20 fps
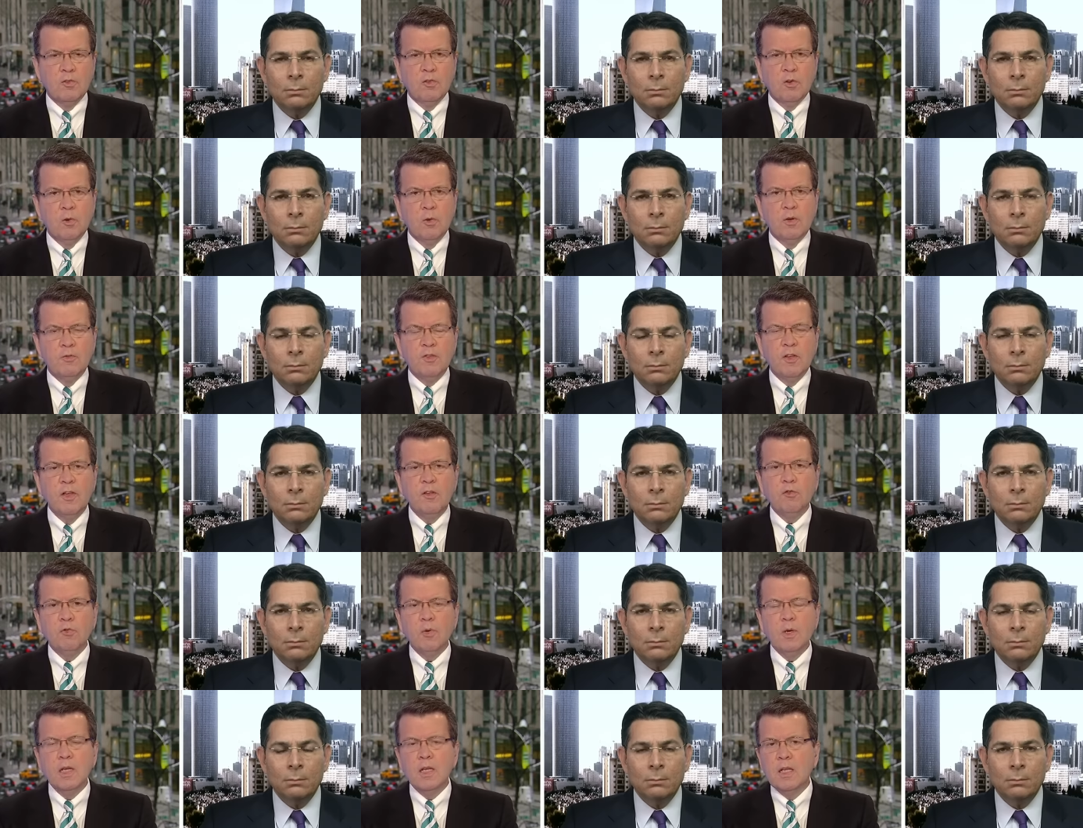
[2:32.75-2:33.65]
Speaker 1: So if
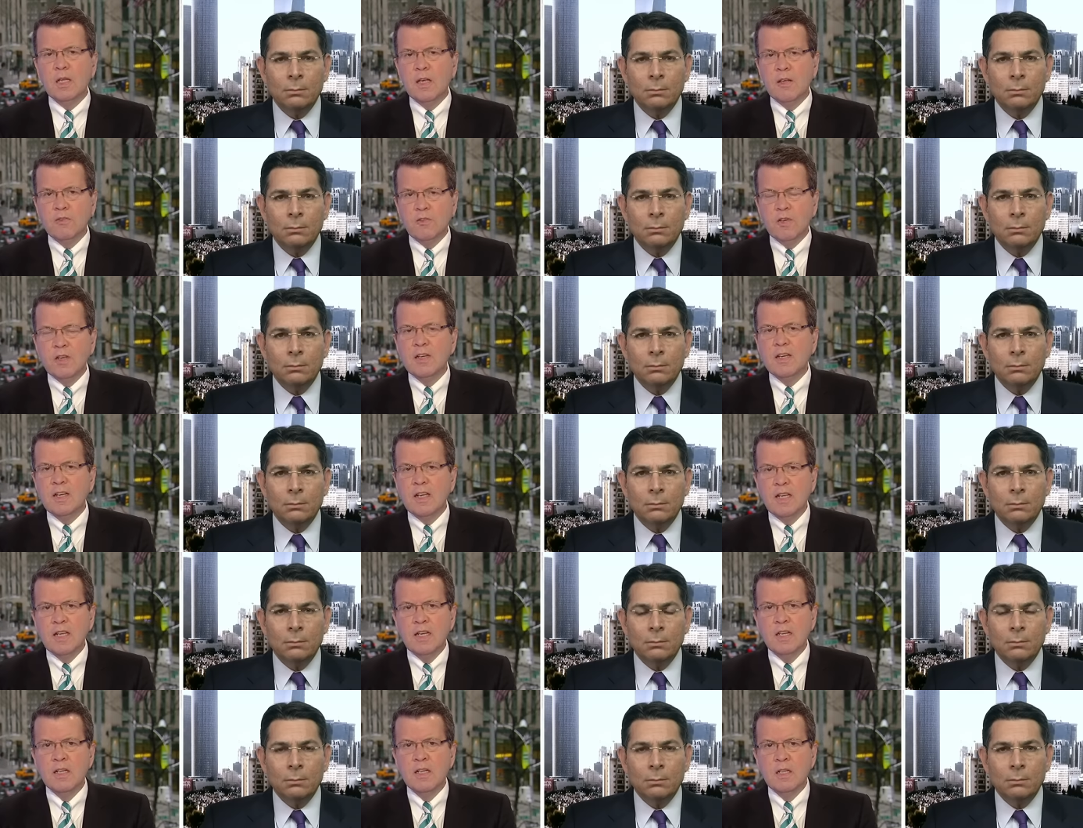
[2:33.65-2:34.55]
Israel is
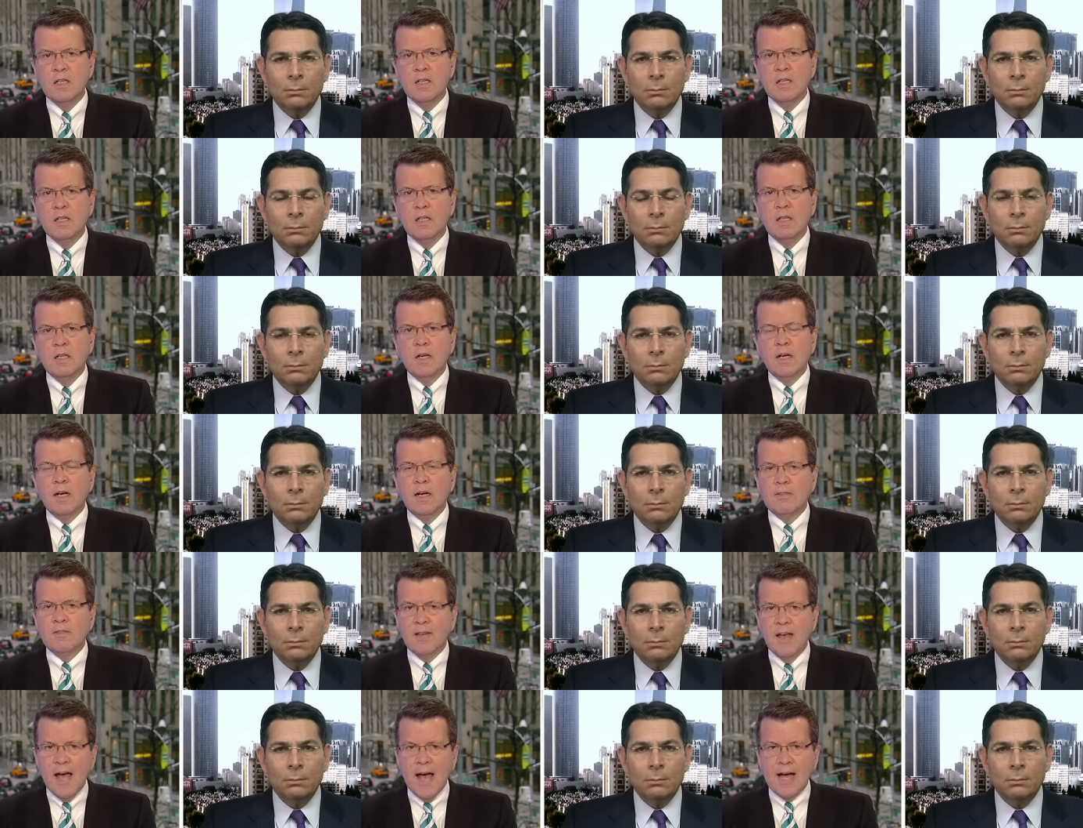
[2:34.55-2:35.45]
indeed
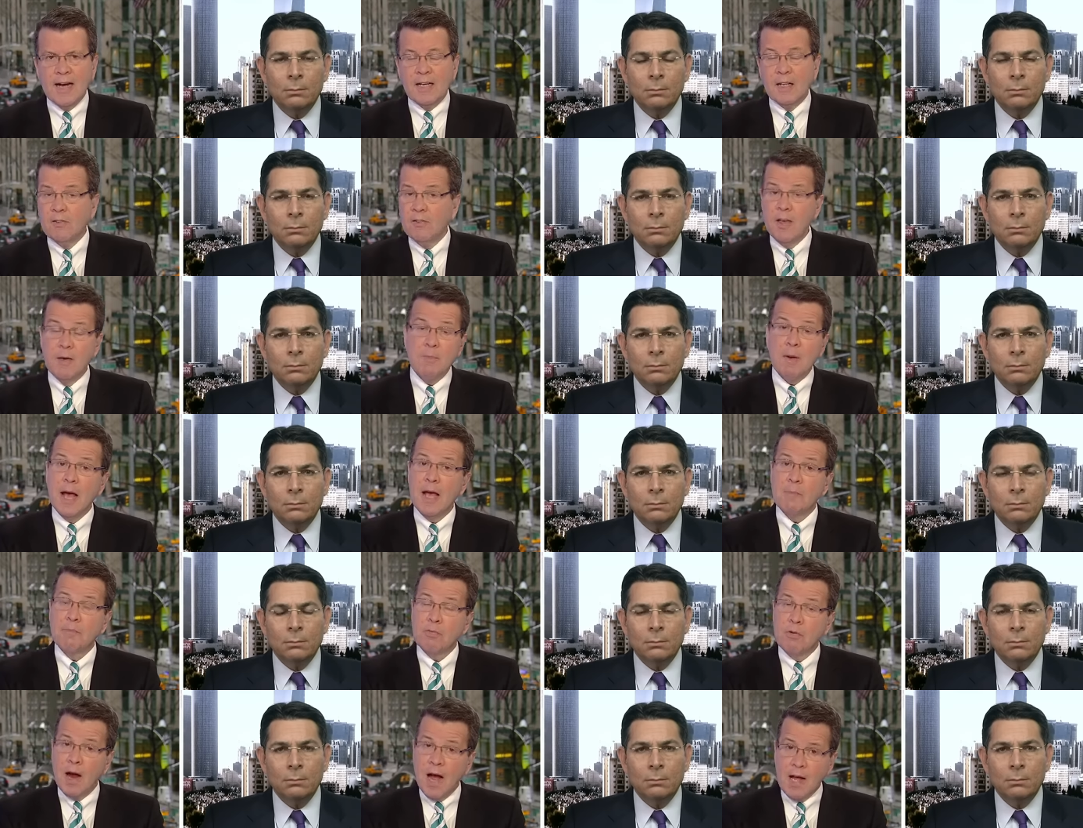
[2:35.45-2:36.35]
attacked, let's say by a
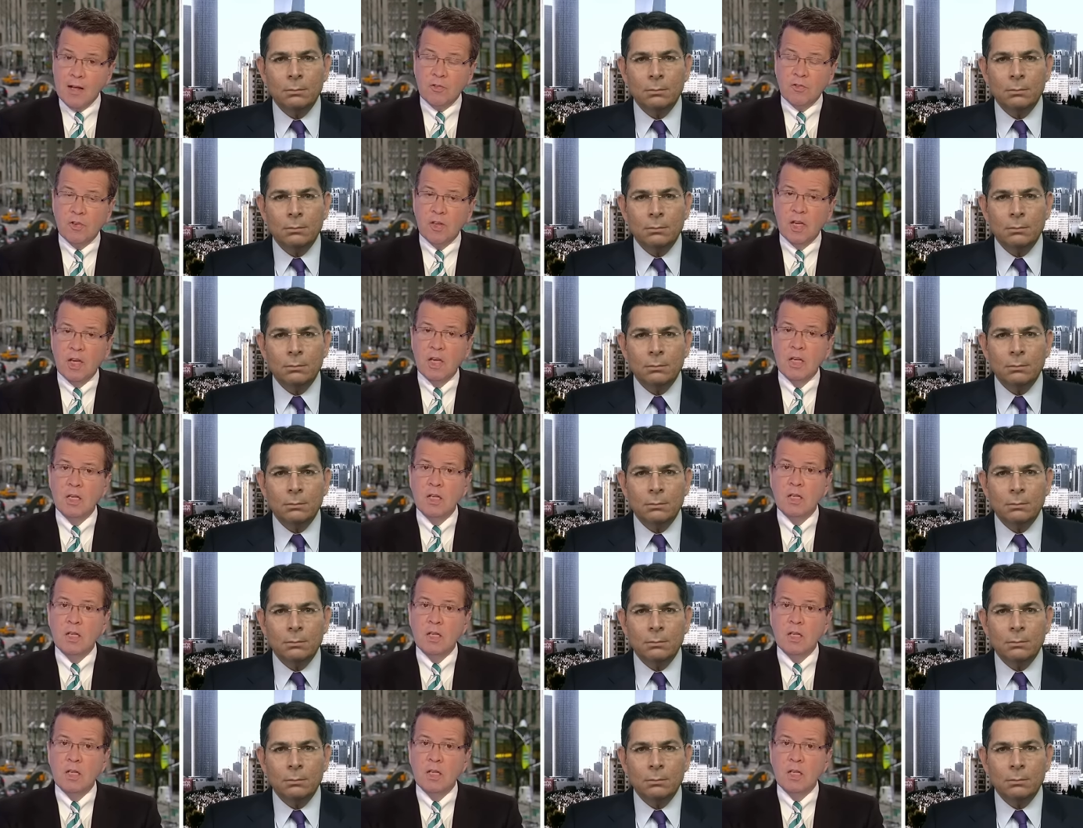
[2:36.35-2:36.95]
proxy,